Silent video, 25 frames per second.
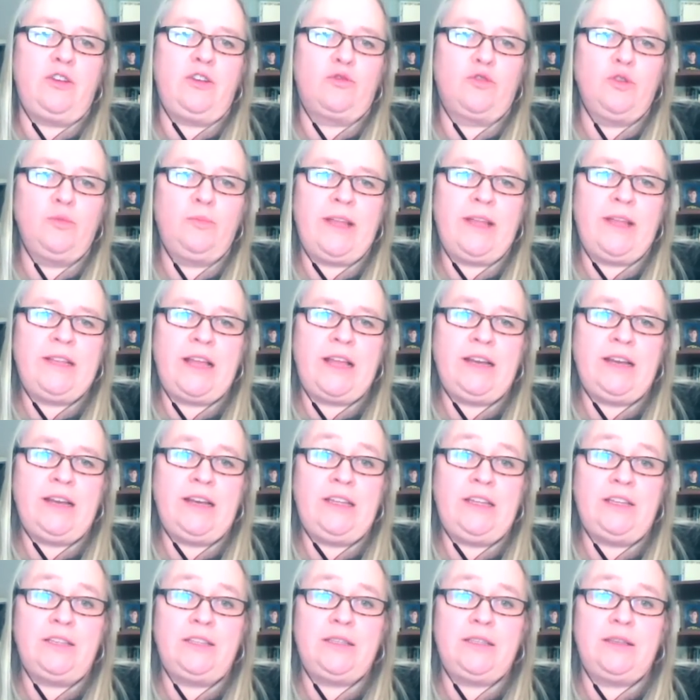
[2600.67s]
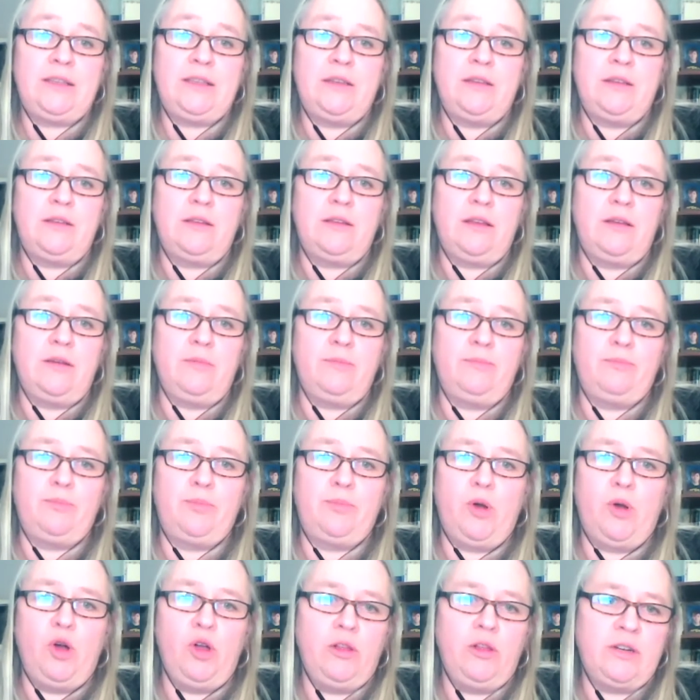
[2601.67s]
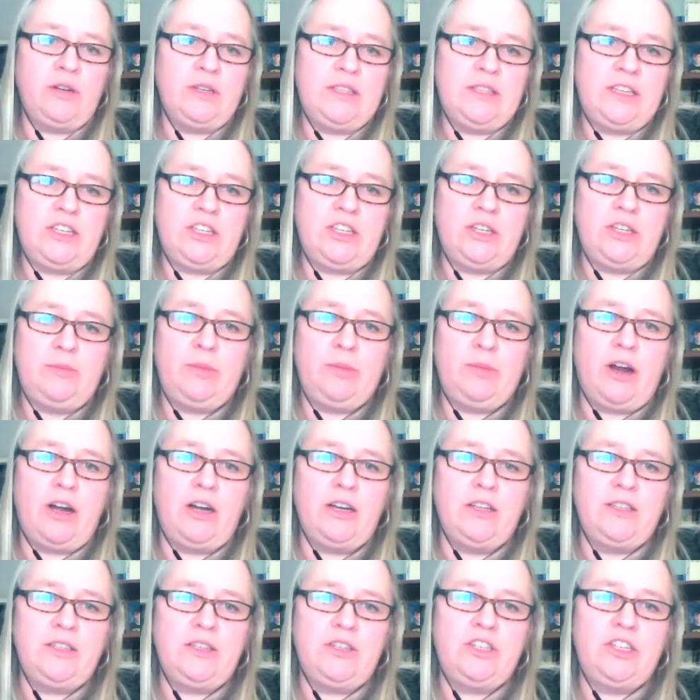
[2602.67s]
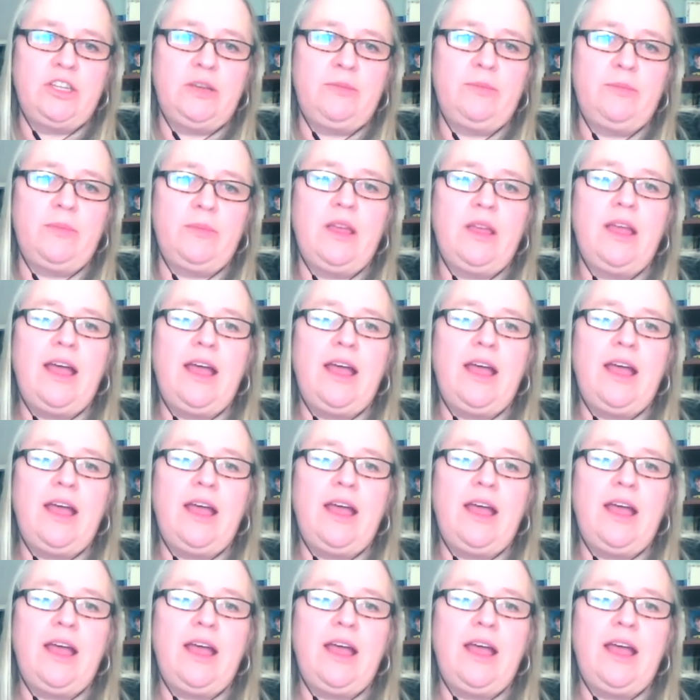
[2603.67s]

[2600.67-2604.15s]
Group identities, polarization and partisanship.